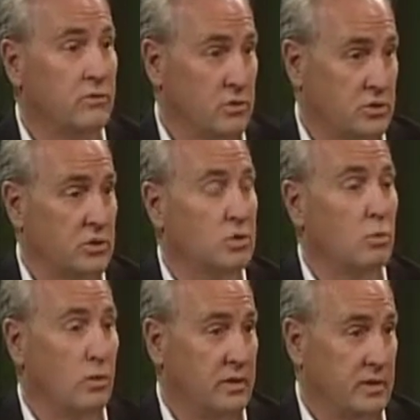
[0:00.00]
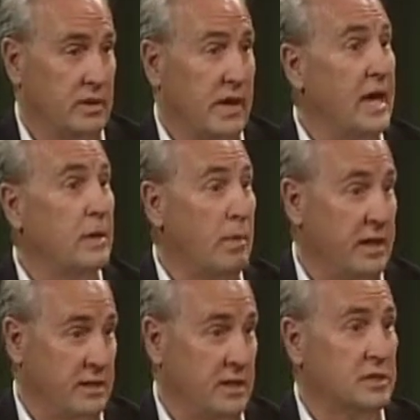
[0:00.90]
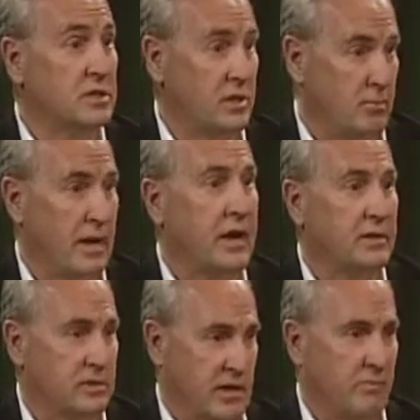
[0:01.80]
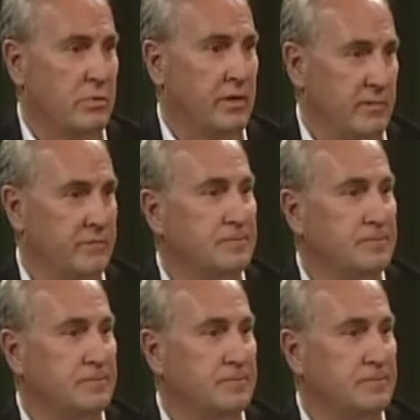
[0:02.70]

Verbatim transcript: versus what uh, antibody tests in the past mm -hmm. have been.